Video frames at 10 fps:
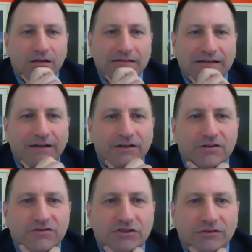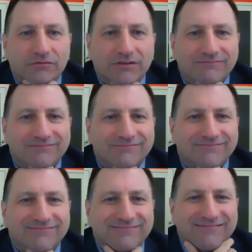I know you're not a teacher, at
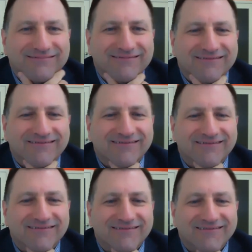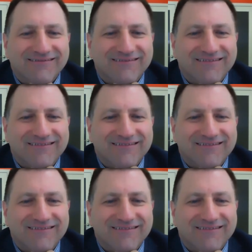least not a teacher.